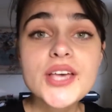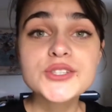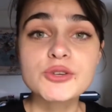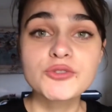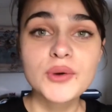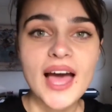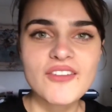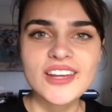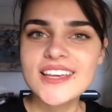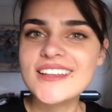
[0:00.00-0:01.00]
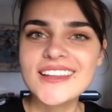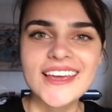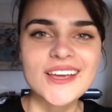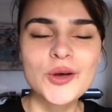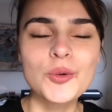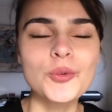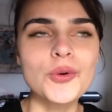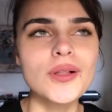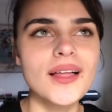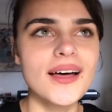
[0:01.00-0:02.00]
so if you have any like
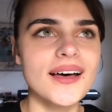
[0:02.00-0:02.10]
cool